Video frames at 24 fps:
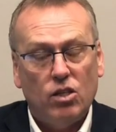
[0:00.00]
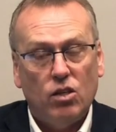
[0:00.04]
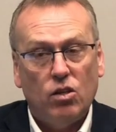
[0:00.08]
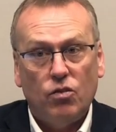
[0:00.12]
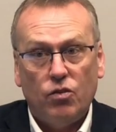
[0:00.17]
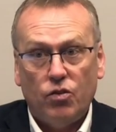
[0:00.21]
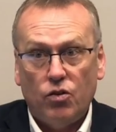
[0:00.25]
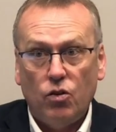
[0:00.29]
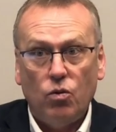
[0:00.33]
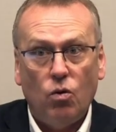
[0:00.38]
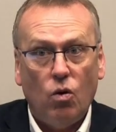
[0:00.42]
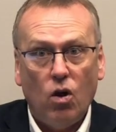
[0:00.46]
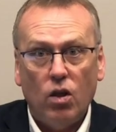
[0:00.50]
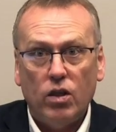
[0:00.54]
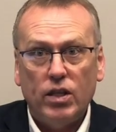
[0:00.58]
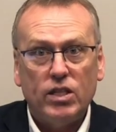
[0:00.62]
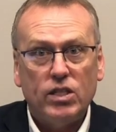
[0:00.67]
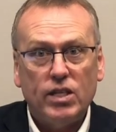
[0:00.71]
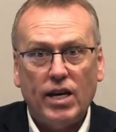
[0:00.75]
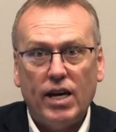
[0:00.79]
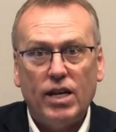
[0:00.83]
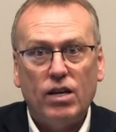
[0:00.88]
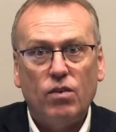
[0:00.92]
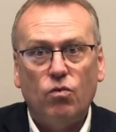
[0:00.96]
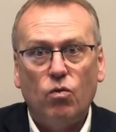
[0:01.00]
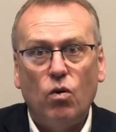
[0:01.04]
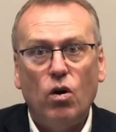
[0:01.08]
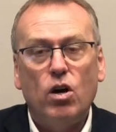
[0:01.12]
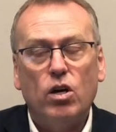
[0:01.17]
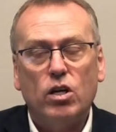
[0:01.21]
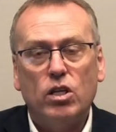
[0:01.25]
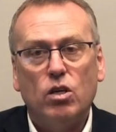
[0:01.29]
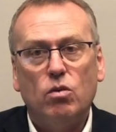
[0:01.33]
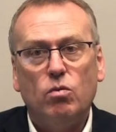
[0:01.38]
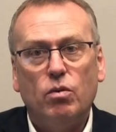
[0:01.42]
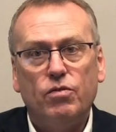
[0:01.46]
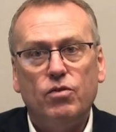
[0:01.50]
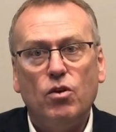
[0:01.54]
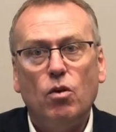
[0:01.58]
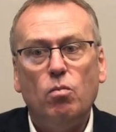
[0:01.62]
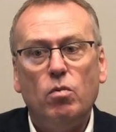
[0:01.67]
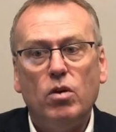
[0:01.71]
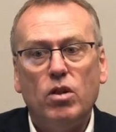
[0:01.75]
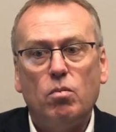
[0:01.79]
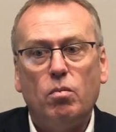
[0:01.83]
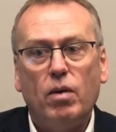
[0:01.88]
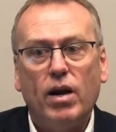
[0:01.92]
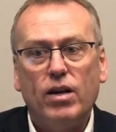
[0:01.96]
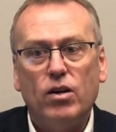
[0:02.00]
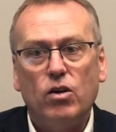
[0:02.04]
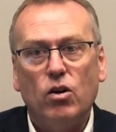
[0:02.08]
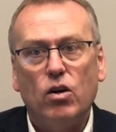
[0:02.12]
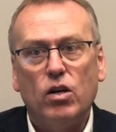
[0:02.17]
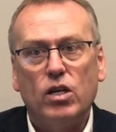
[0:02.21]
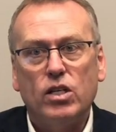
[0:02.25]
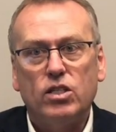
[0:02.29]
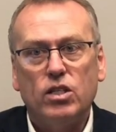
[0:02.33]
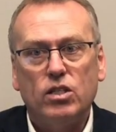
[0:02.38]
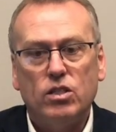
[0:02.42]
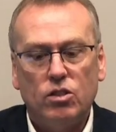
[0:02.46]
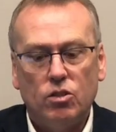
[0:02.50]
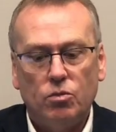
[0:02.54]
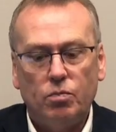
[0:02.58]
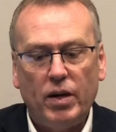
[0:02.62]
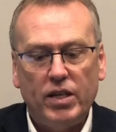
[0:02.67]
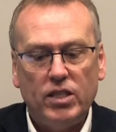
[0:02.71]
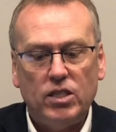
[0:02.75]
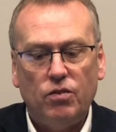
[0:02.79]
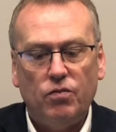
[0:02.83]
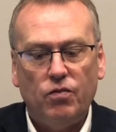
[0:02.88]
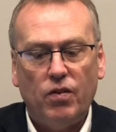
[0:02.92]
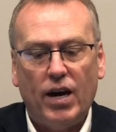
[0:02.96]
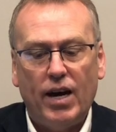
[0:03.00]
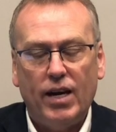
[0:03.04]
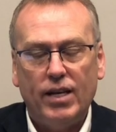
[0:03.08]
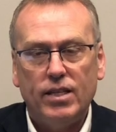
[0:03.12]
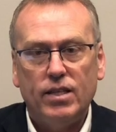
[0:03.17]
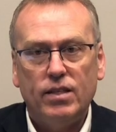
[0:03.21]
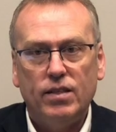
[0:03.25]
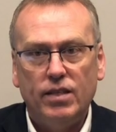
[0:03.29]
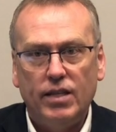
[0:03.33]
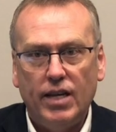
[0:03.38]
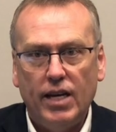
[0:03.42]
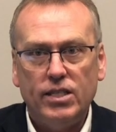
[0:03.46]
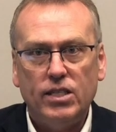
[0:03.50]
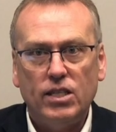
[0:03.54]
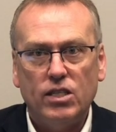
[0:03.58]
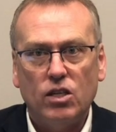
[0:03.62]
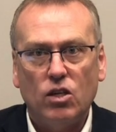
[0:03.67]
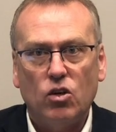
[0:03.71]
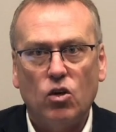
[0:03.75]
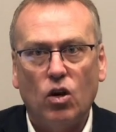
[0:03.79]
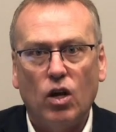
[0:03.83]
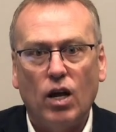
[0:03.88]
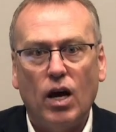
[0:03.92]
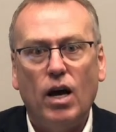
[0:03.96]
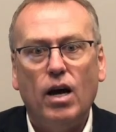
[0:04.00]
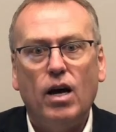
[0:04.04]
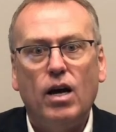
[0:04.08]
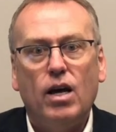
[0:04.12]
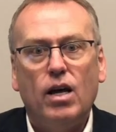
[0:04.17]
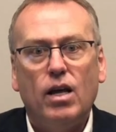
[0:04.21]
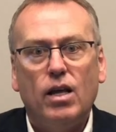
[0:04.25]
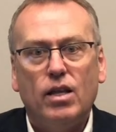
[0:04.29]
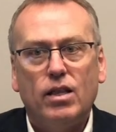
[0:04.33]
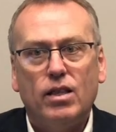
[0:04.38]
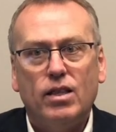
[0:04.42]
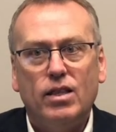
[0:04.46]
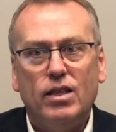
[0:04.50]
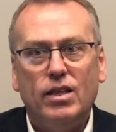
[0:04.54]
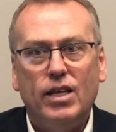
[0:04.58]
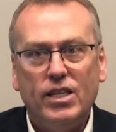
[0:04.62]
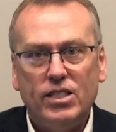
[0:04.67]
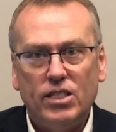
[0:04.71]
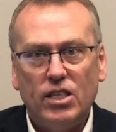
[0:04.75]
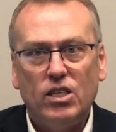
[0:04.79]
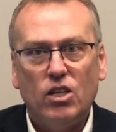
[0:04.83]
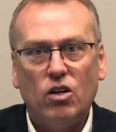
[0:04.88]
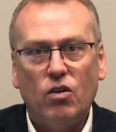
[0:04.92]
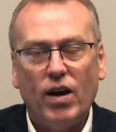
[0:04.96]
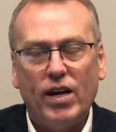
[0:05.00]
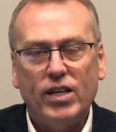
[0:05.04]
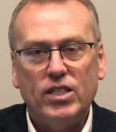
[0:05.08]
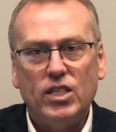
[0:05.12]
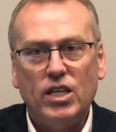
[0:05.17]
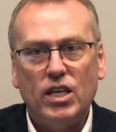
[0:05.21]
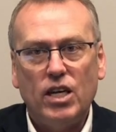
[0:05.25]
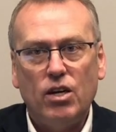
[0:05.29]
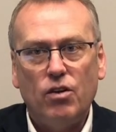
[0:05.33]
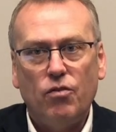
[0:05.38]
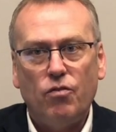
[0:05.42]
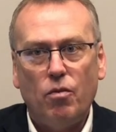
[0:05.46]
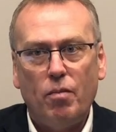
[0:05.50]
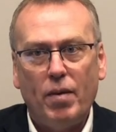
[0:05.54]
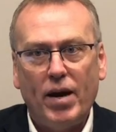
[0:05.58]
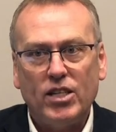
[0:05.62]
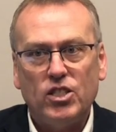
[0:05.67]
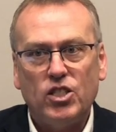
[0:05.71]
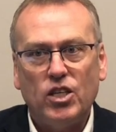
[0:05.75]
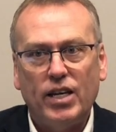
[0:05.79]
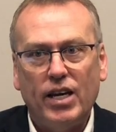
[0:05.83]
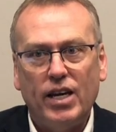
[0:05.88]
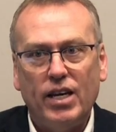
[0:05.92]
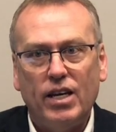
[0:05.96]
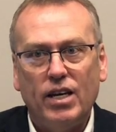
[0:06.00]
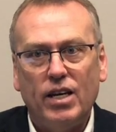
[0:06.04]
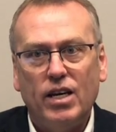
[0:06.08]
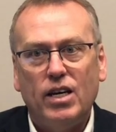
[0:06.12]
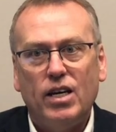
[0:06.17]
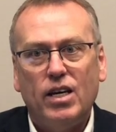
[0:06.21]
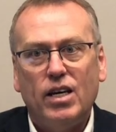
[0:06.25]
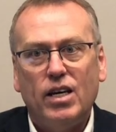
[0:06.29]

through all this kind of work that we've done with the brand owners and specified this is the colour, this is the criteria for matching it.